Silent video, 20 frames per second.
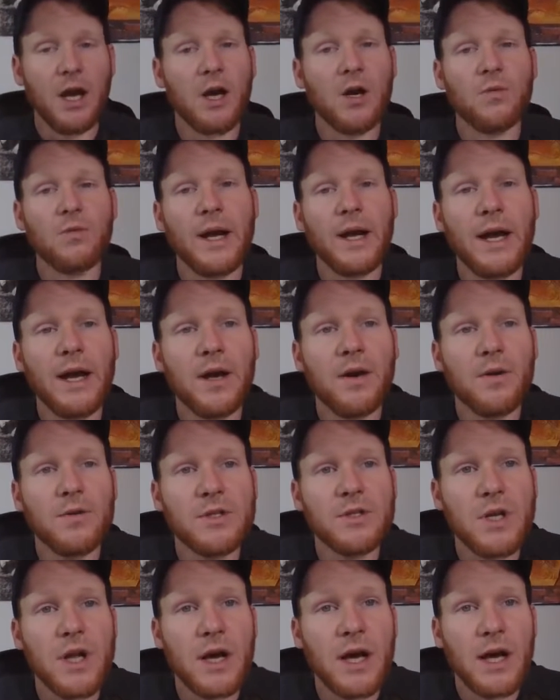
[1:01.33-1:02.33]

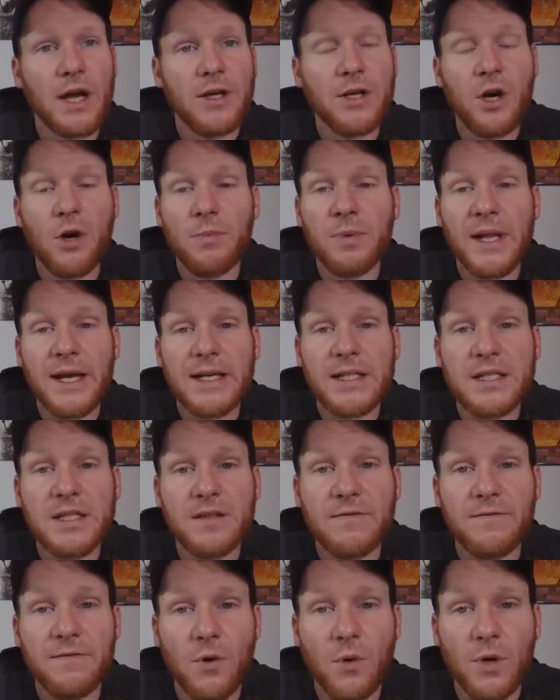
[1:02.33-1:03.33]
around no
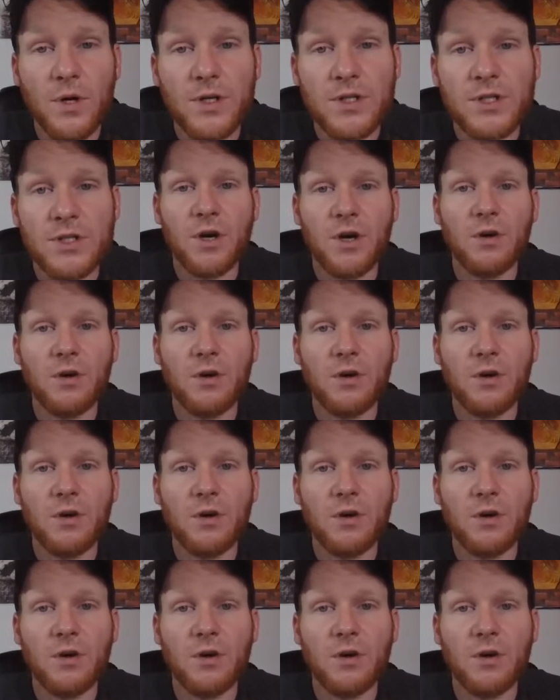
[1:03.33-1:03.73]
plastic forks, no